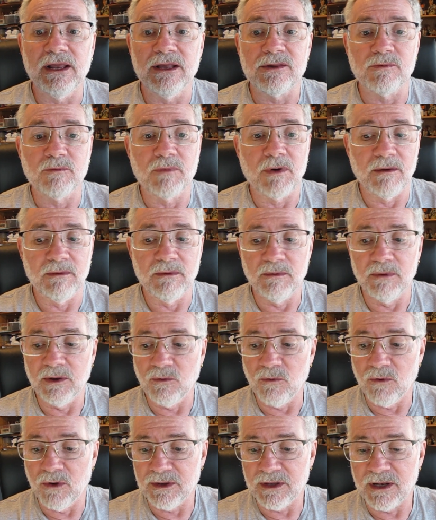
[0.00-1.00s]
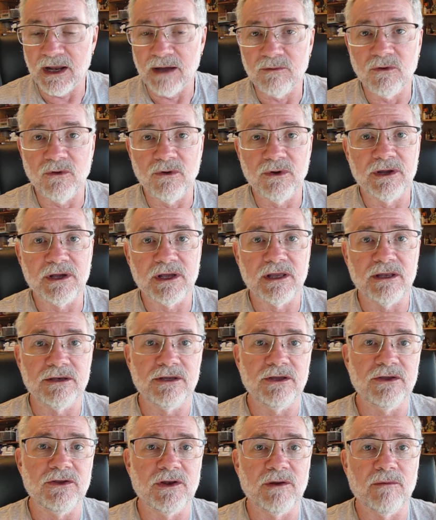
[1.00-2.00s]
It's probably one that I'm going to
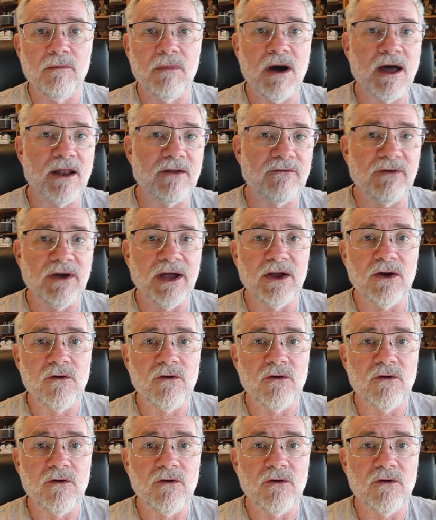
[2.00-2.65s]
continue to modify